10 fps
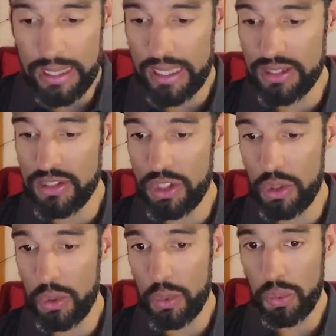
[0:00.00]
And
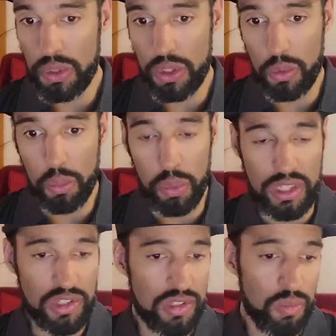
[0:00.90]
so, you know,
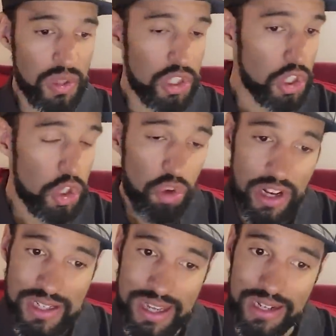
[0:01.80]
we're just
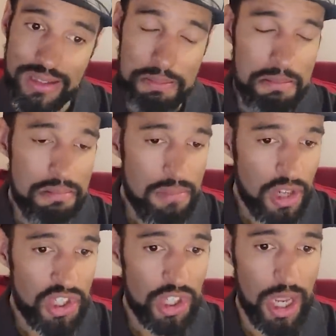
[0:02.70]
trying to get as
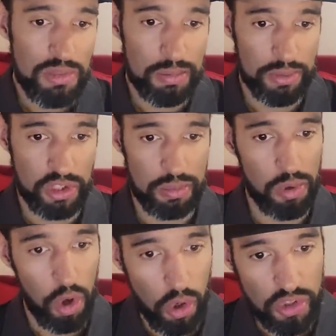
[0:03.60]
much time as
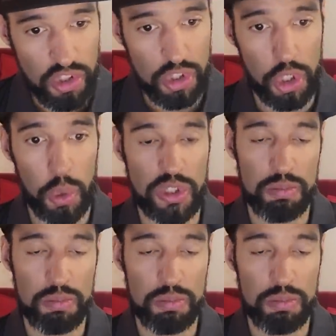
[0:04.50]
possible on snow,